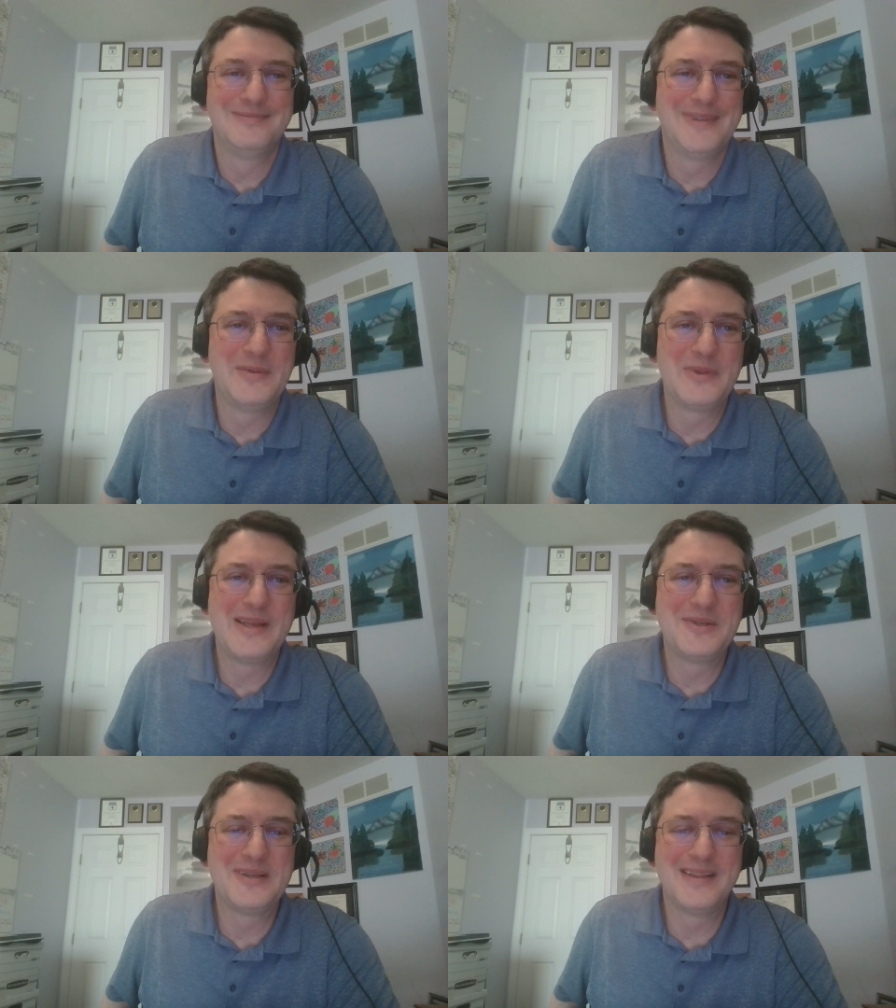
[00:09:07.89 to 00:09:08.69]
in
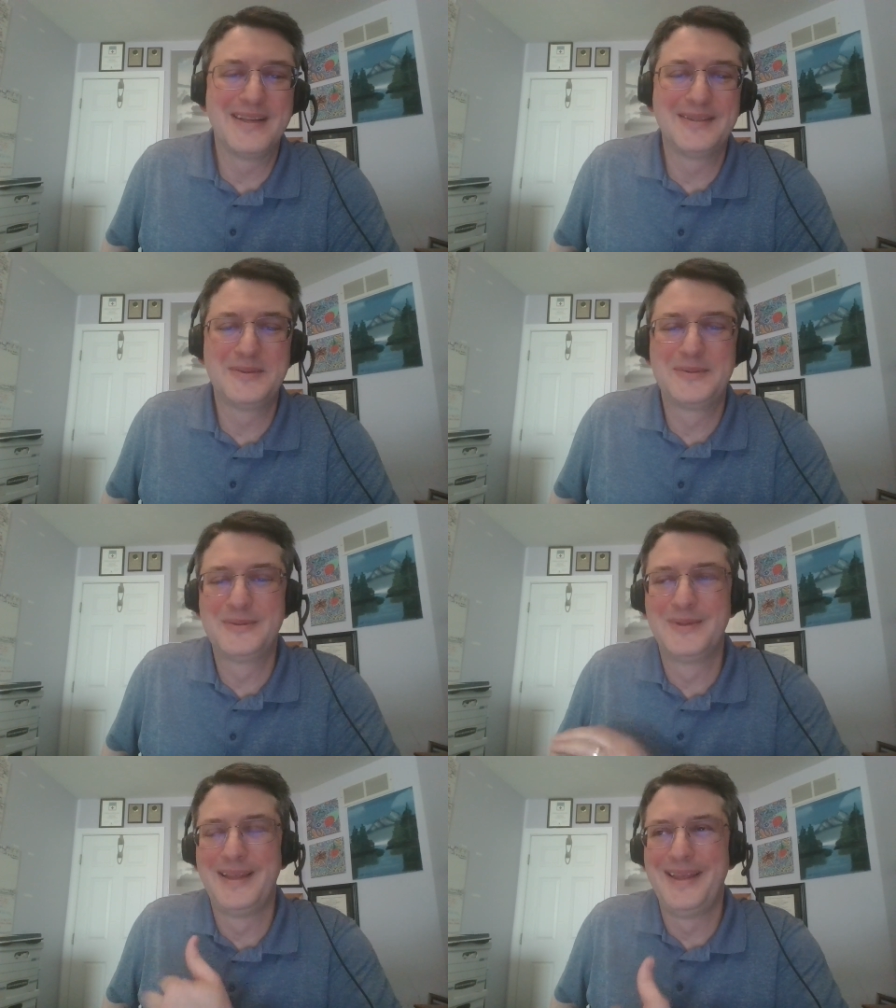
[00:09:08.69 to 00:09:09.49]
relation to
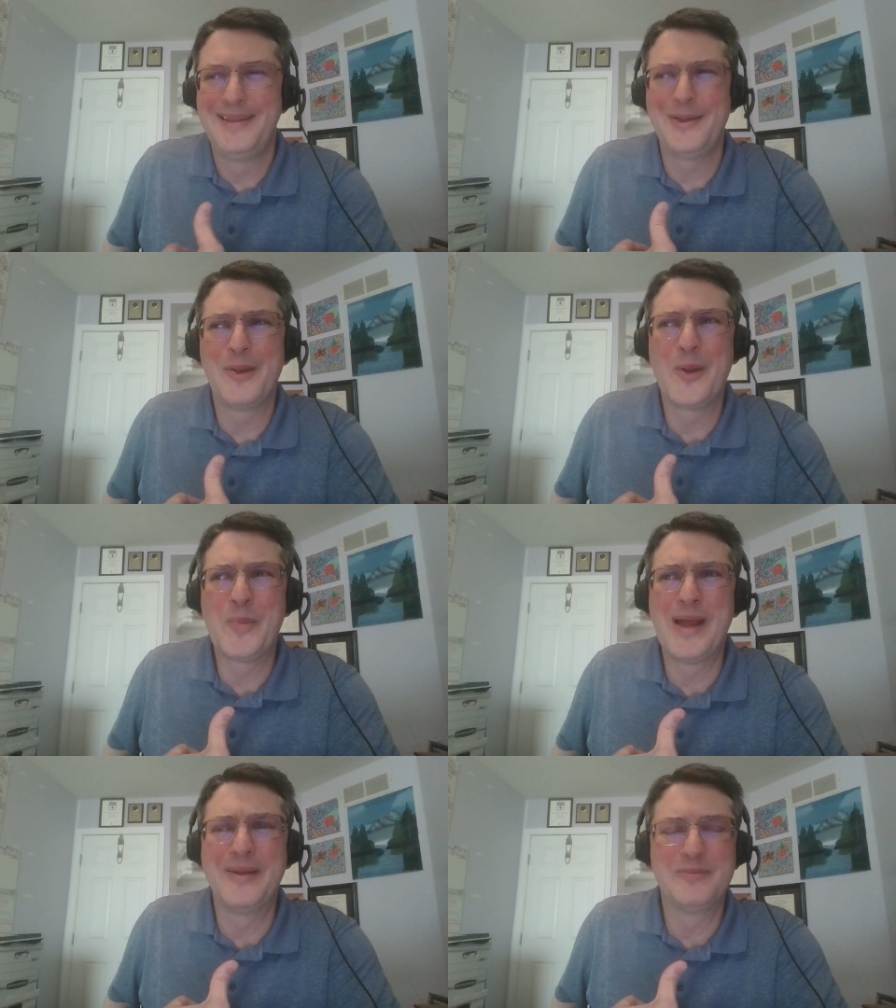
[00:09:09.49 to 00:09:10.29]
this, you can go to
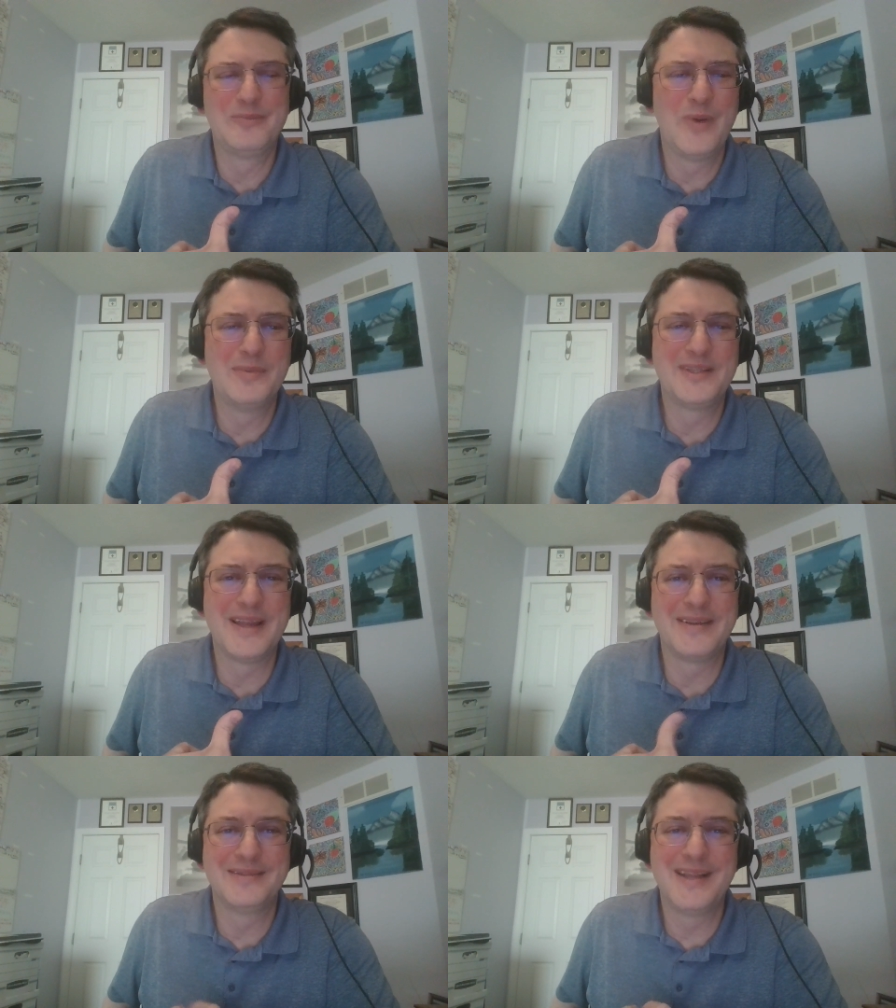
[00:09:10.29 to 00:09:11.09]
my
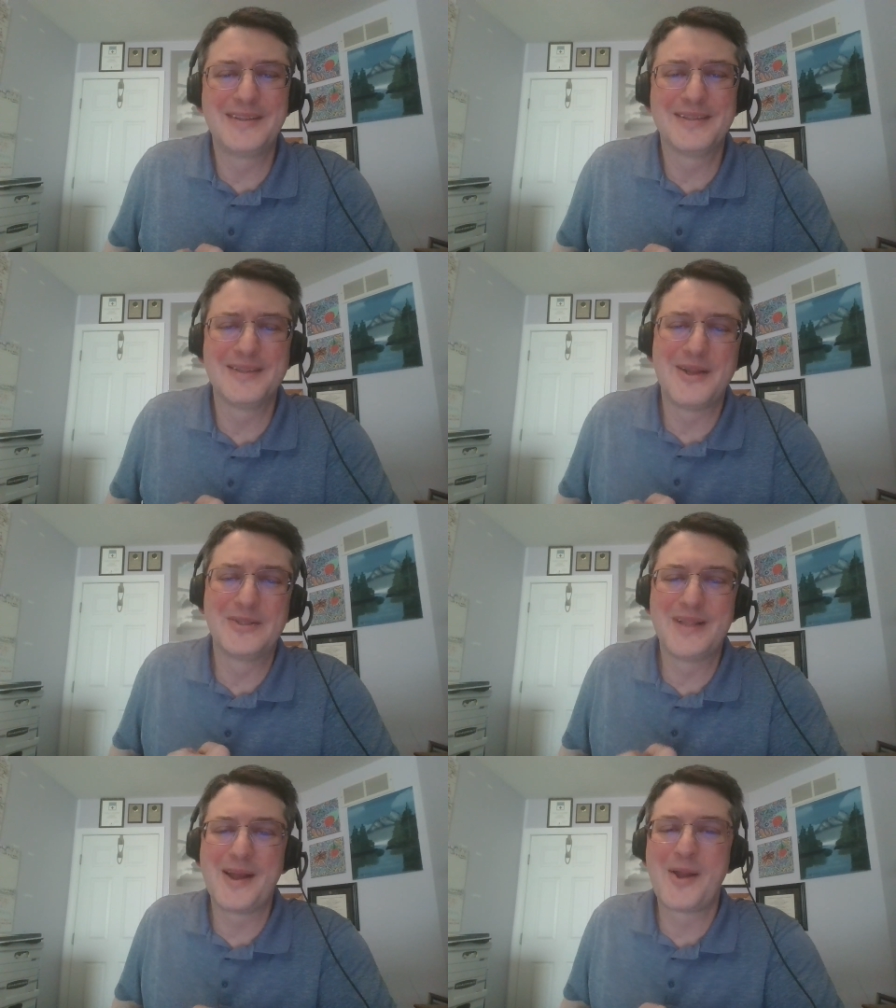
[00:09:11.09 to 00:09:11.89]
website, nexus
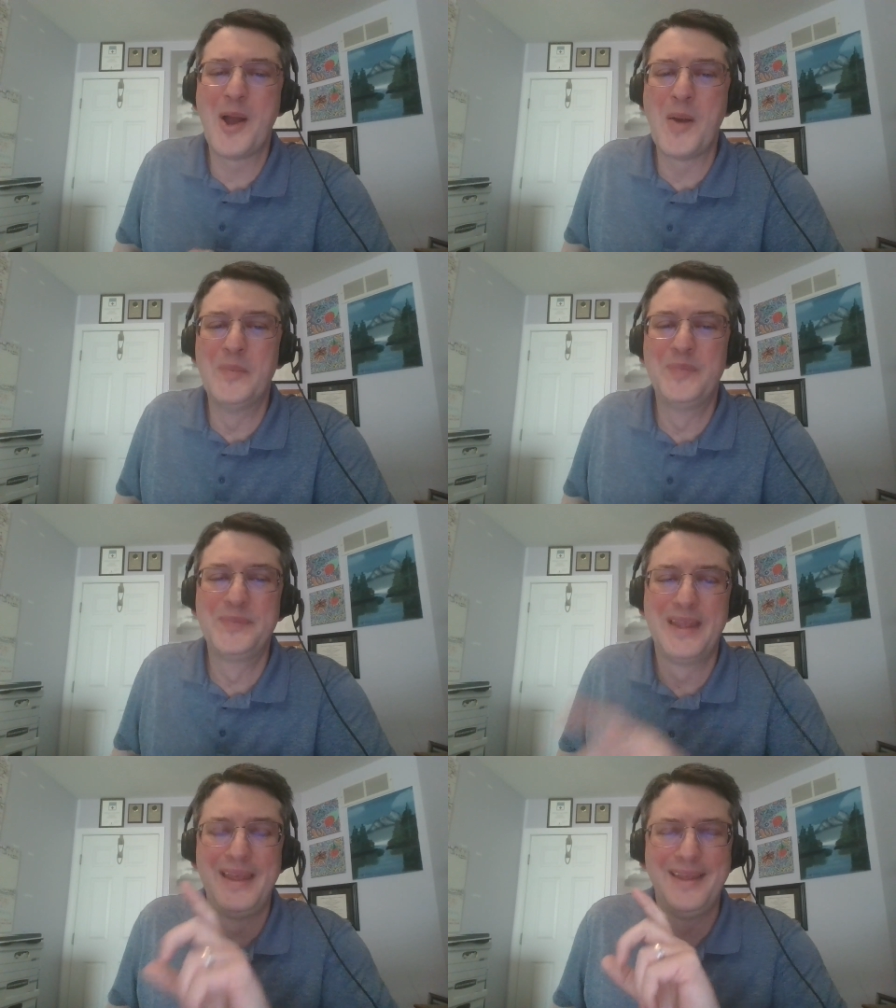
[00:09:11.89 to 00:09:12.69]
letters dot com,
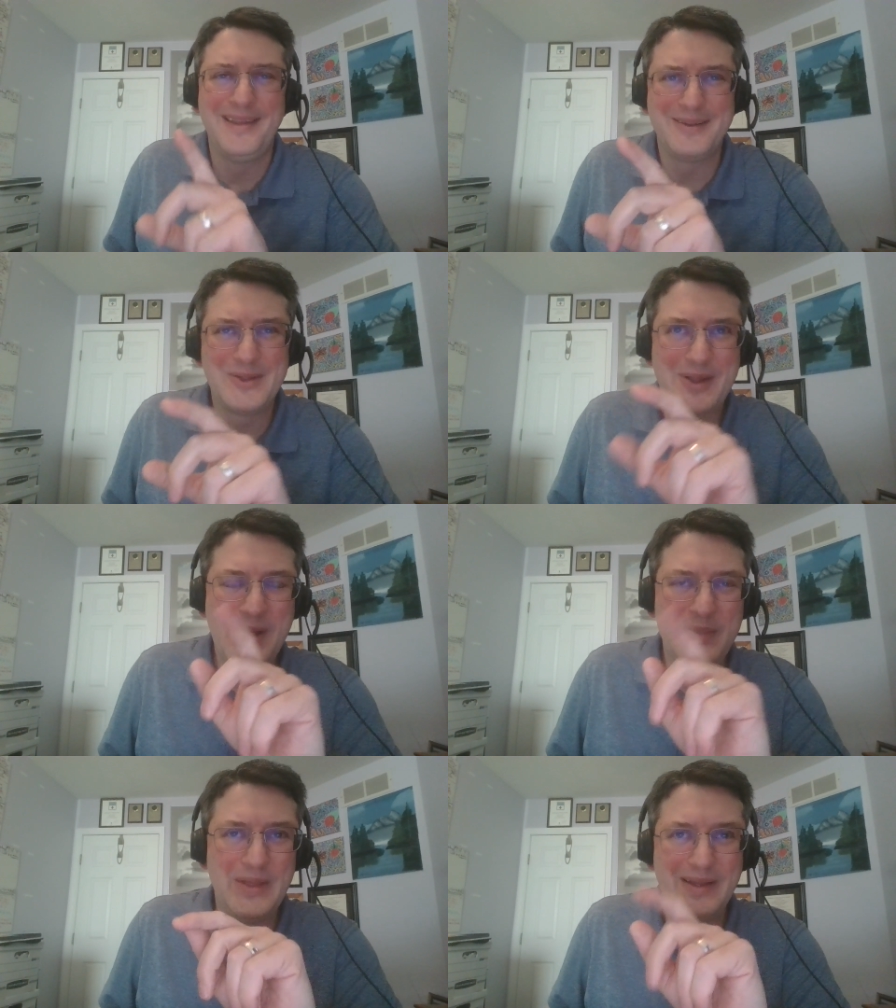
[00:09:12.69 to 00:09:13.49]
and click
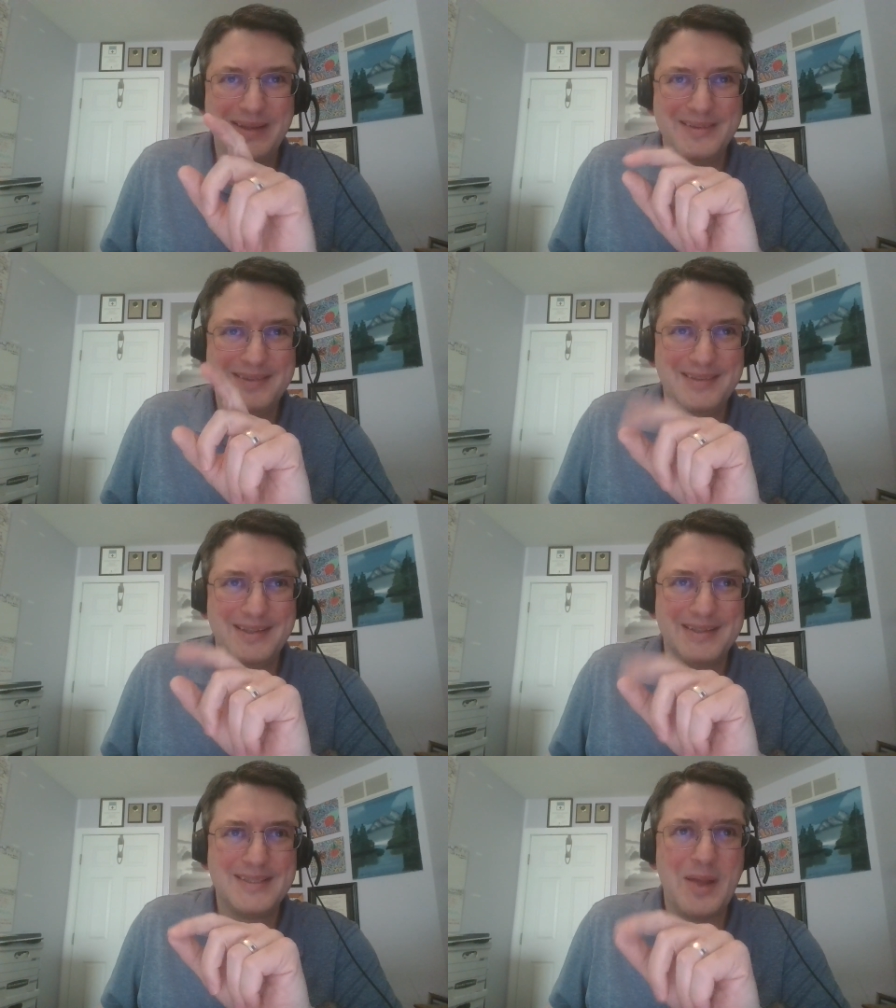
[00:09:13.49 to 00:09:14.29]
on the
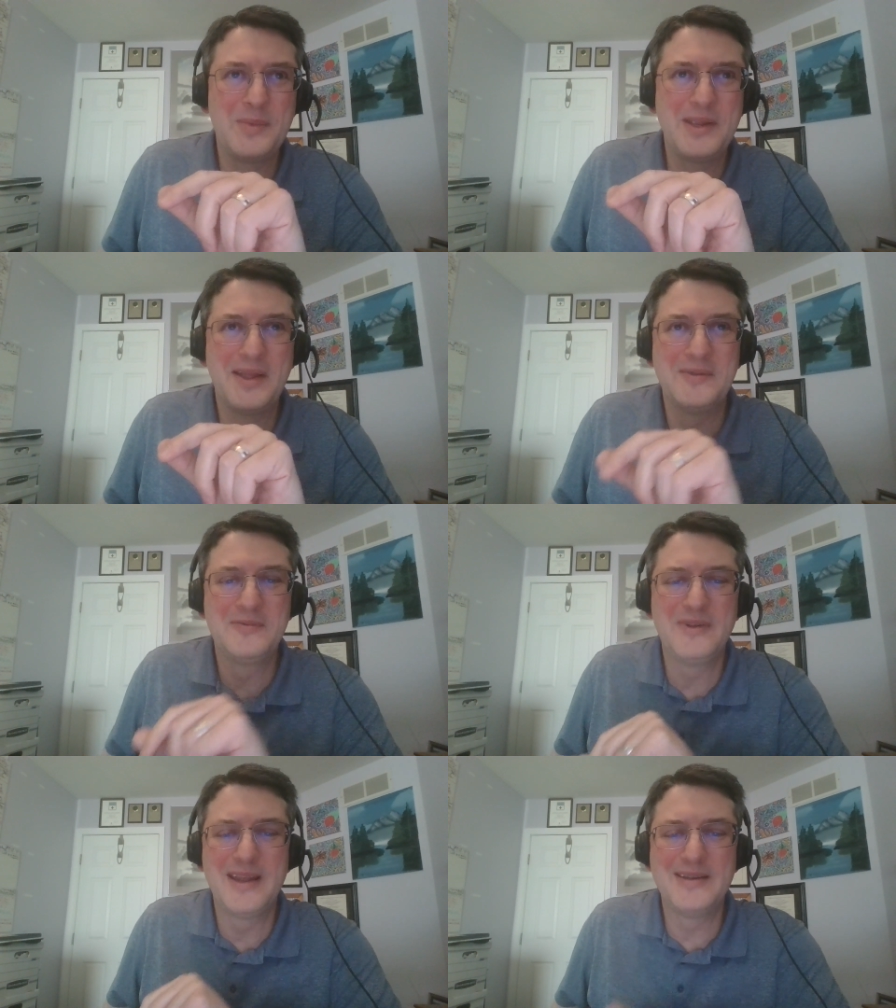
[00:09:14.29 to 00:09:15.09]
Insomnia and
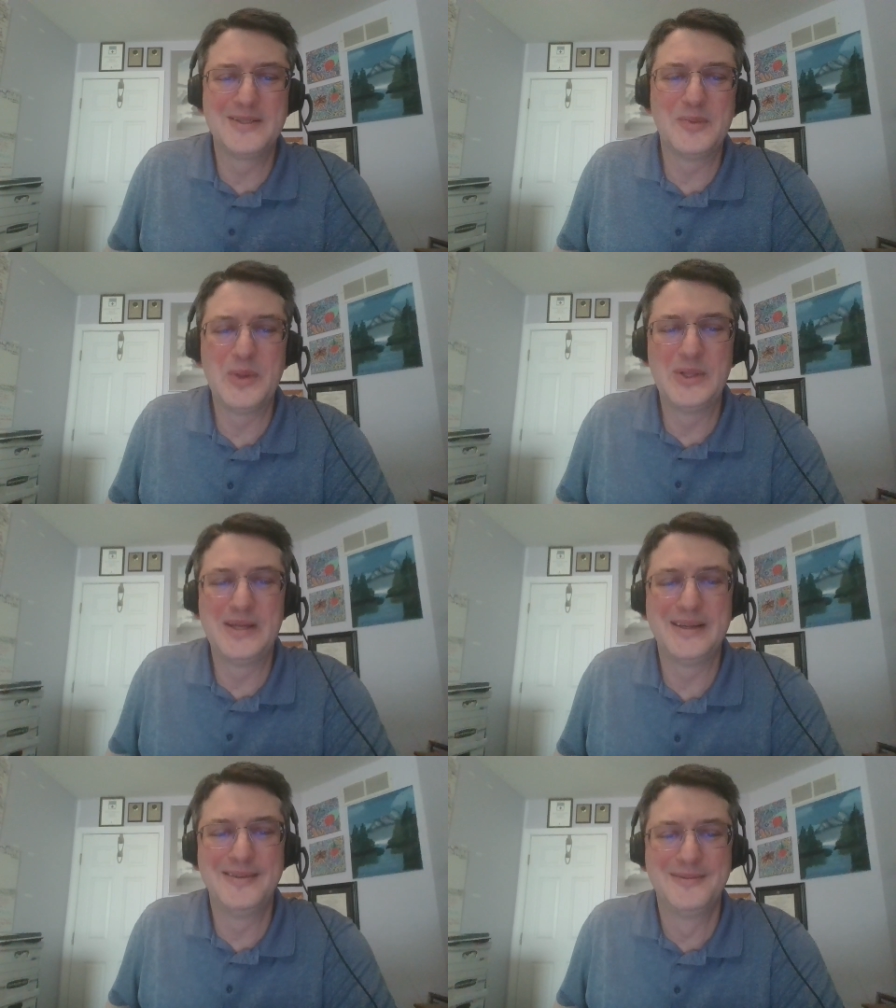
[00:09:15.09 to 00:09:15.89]
V A
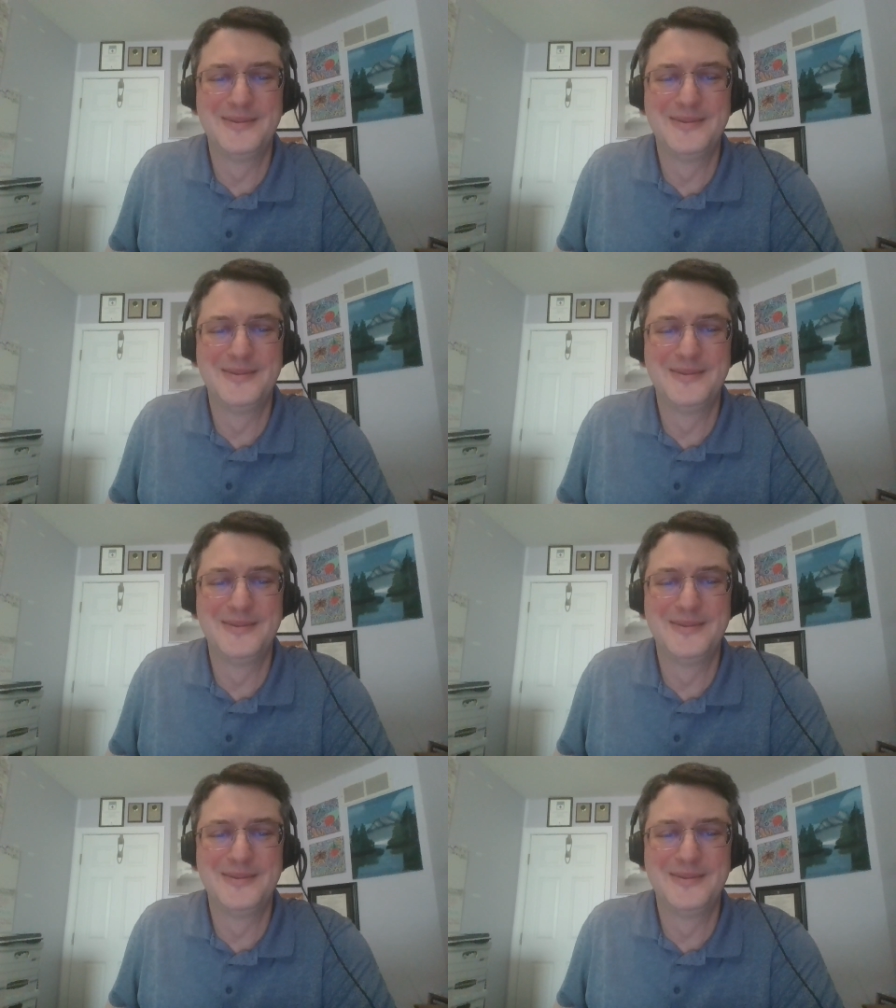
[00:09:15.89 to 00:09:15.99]
Disability